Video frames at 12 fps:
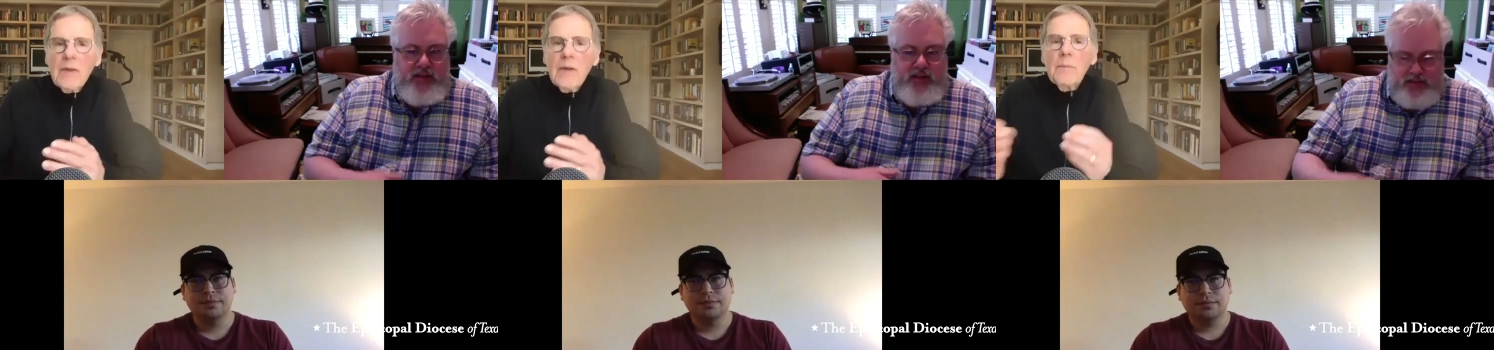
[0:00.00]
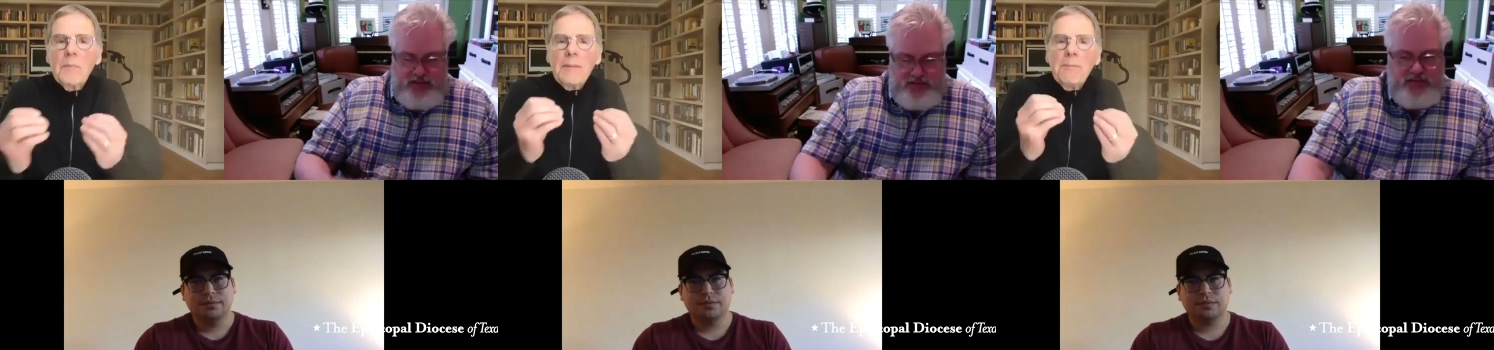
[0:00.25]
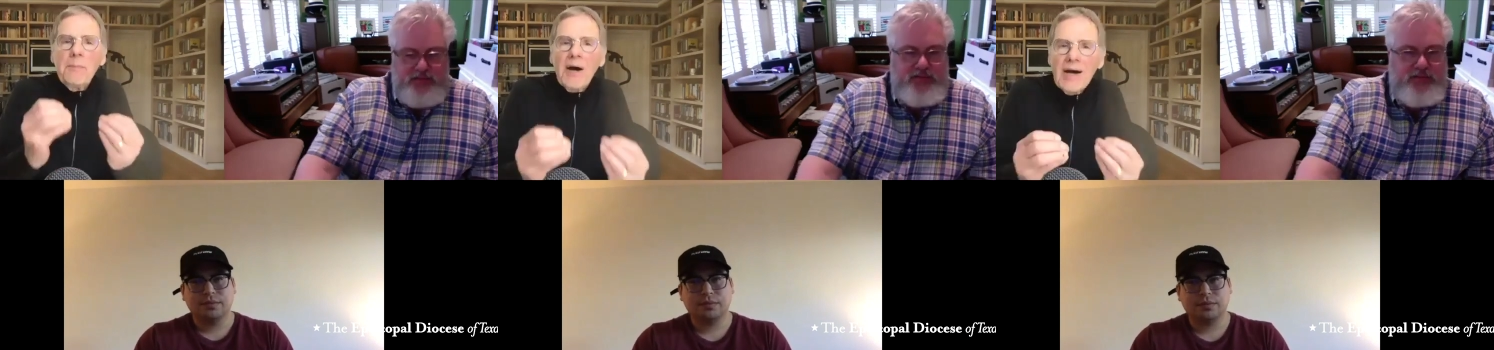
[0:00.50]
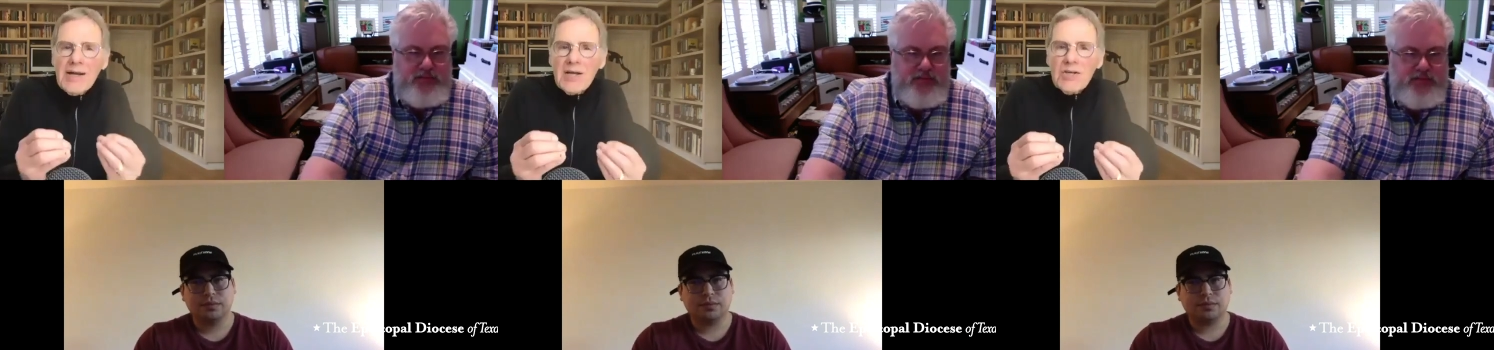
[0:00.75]
Speaker 1: but
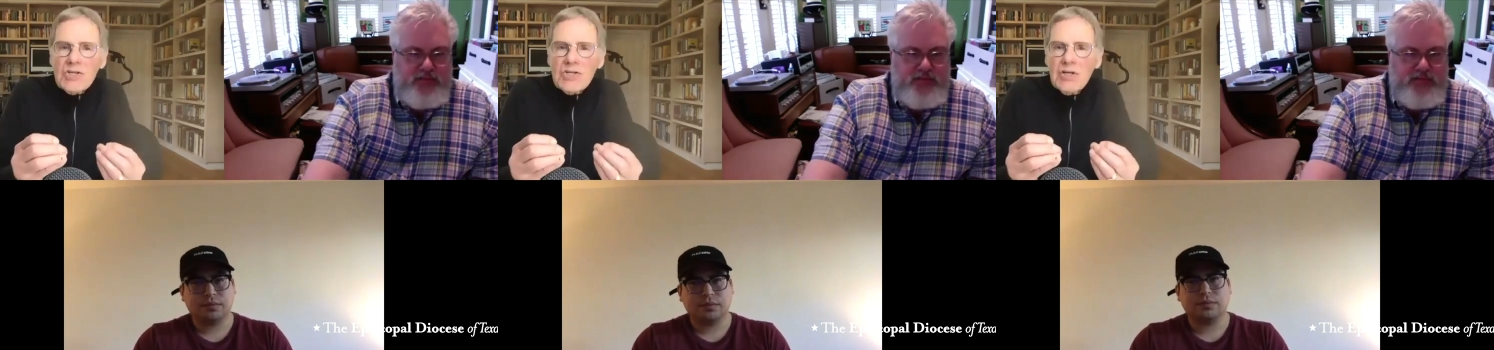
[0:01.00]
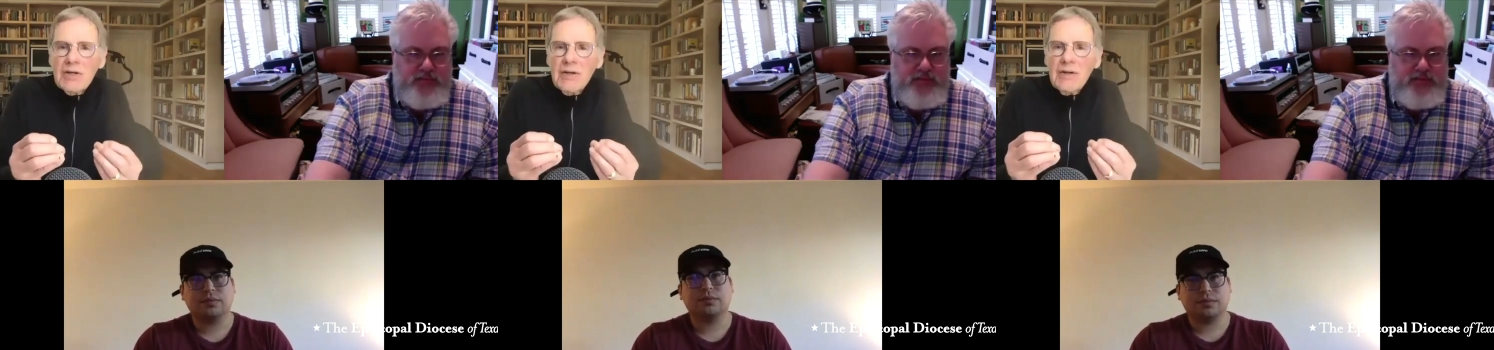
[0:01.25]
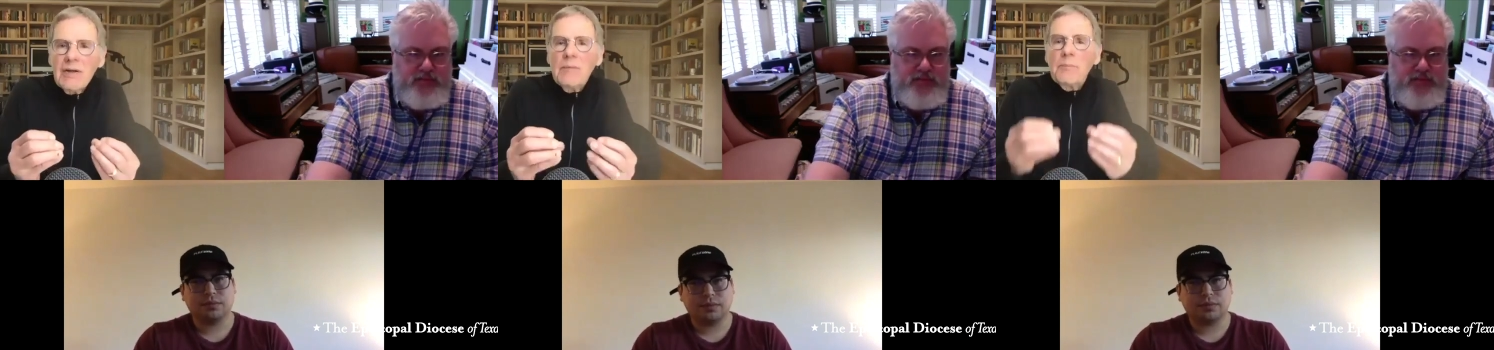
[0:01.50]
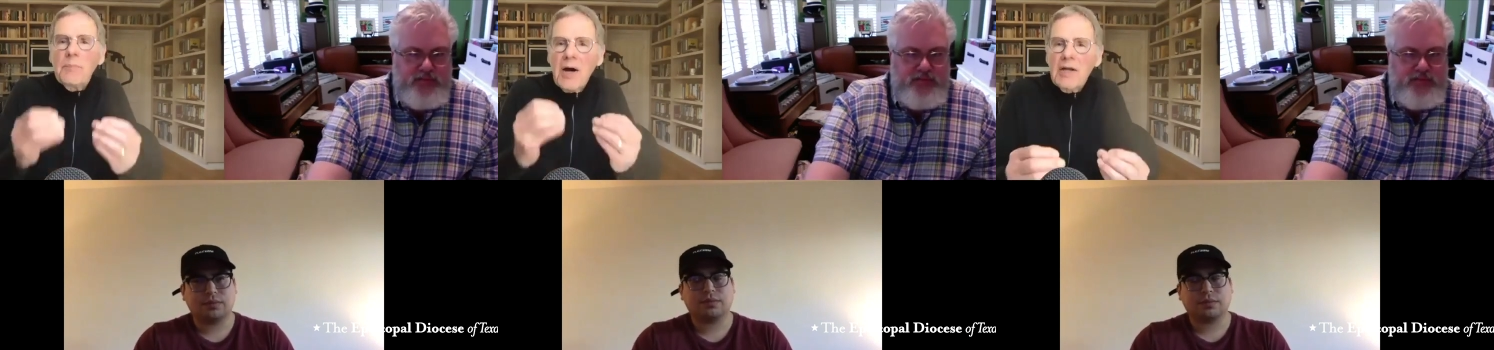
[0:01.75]
punish
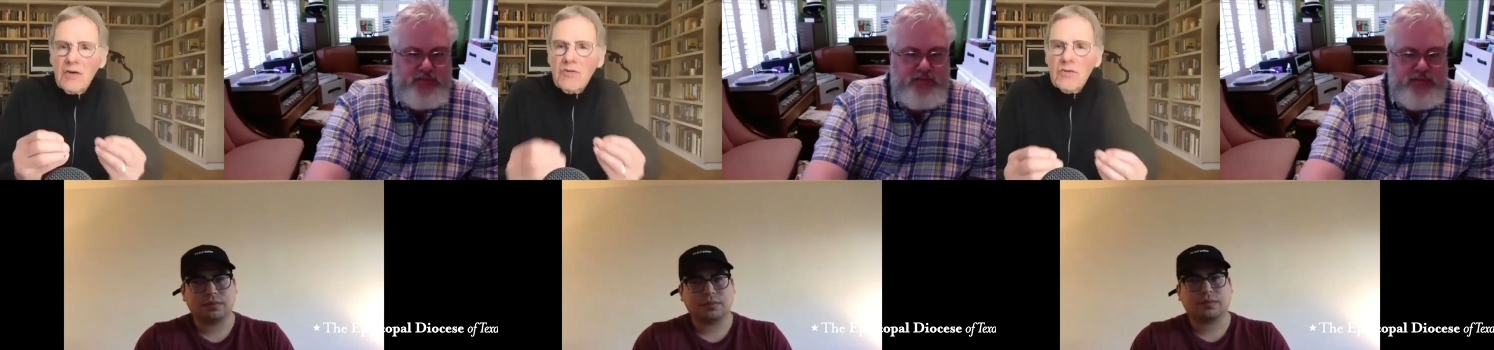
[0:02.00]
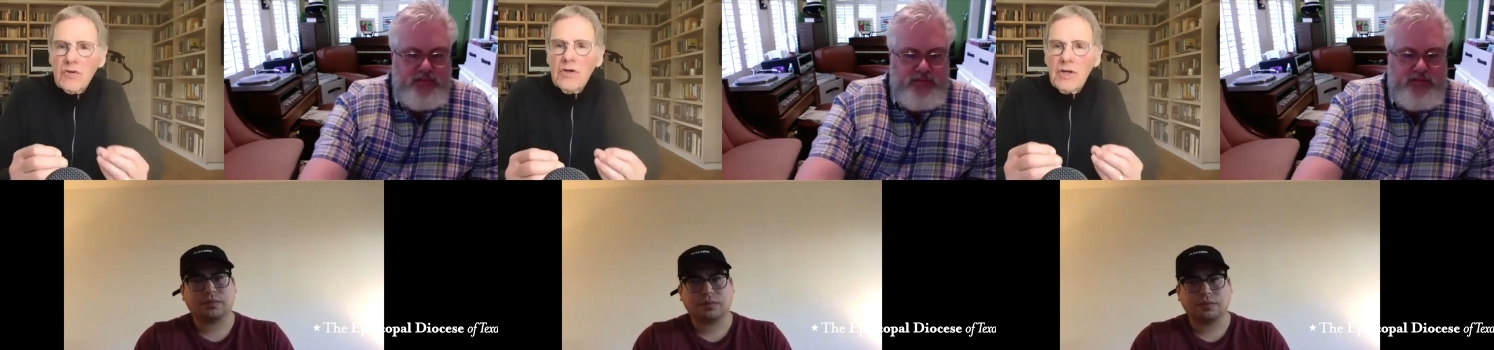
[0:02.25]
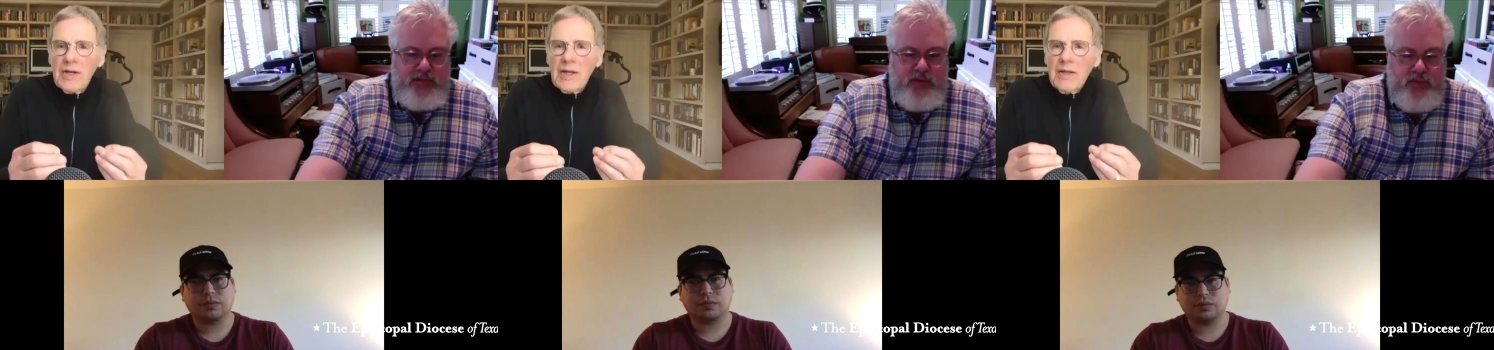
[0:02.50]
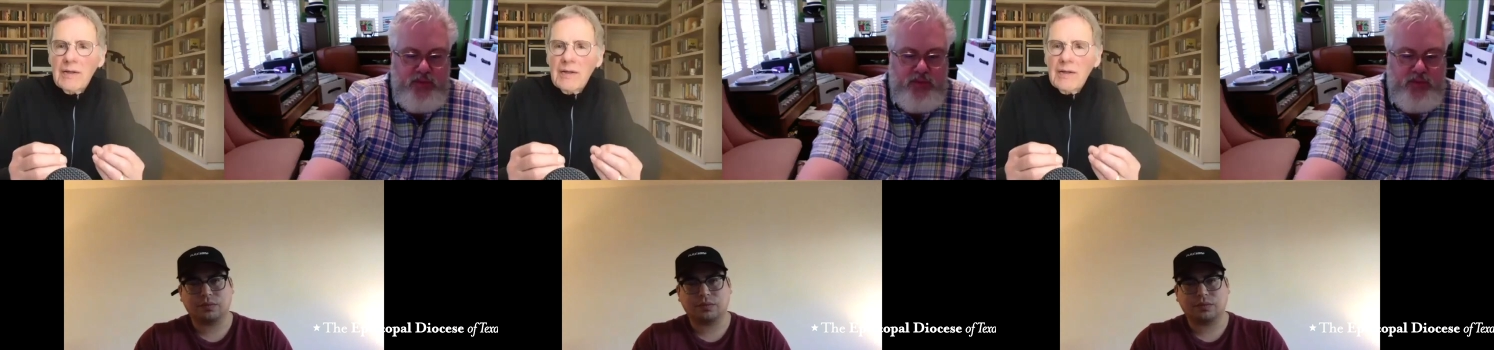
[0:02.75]
punish certainty.